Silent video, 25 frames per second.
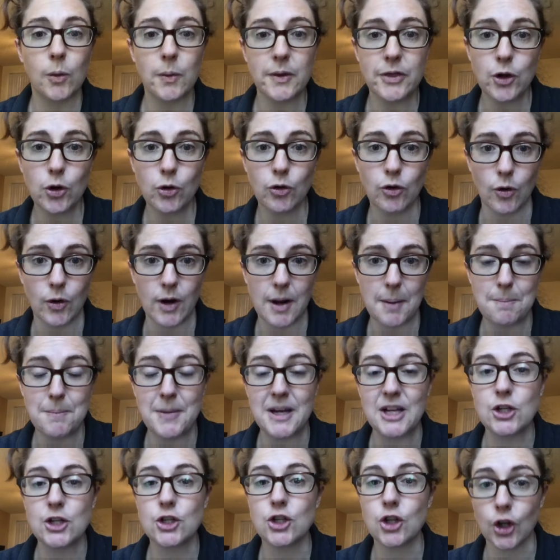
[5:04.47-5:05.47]
with your grown-up,
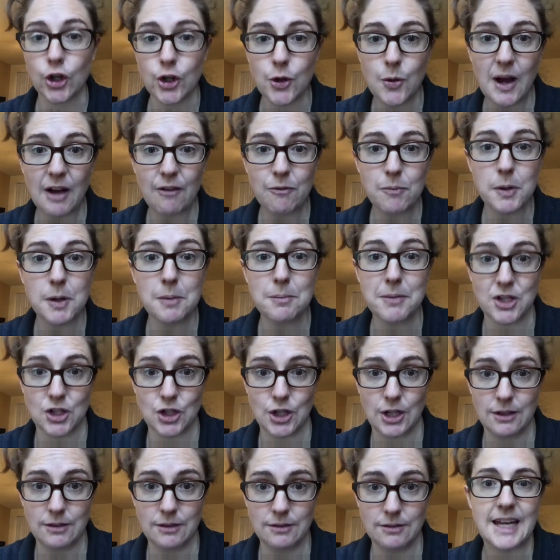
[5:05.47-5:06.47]
make sure you have
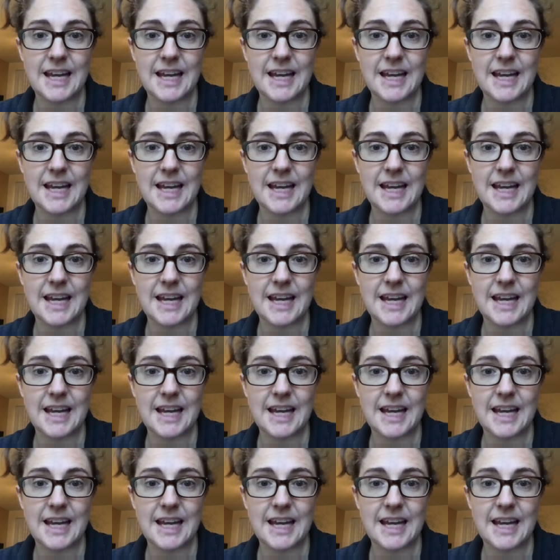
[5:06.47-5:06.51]
permission,